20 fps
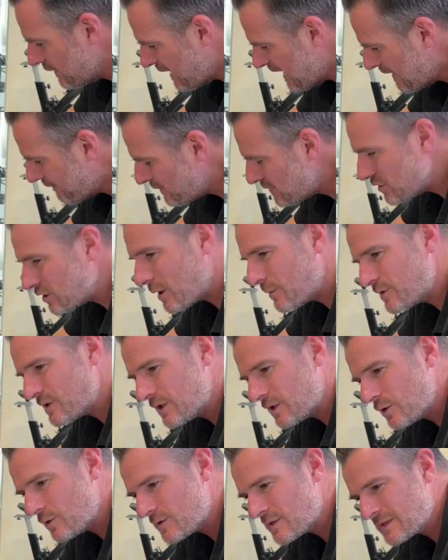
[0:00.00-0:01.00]
Every time she
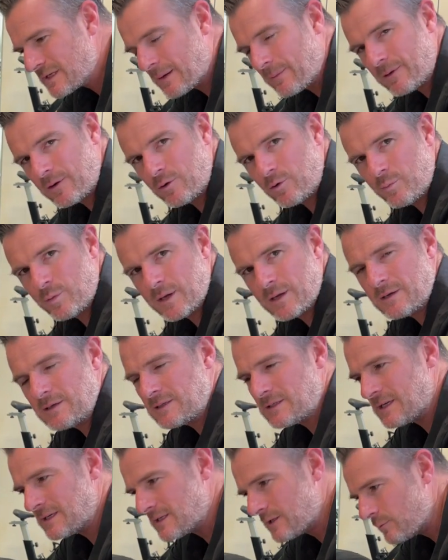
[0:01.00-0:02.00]
loosens up a little bit,
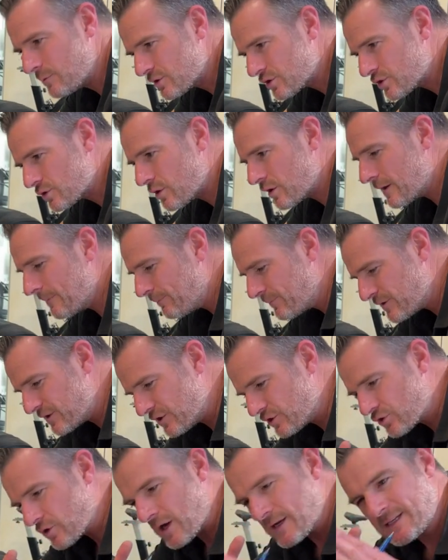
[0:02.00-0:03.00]
she gets a little bit stronger, she
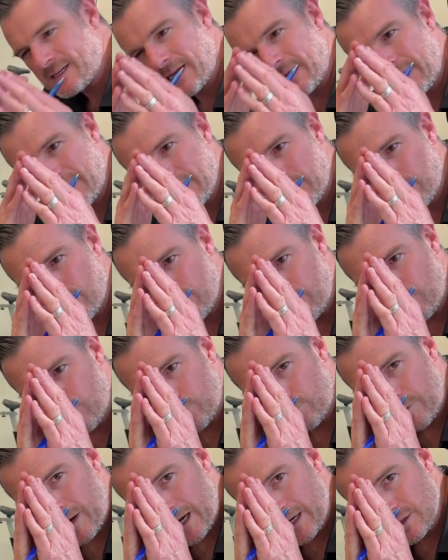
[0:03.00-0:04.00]
tries to get a little bit
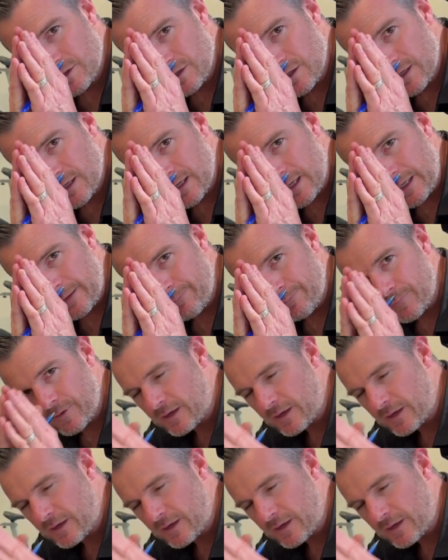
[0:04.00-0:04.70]
more range in her knee.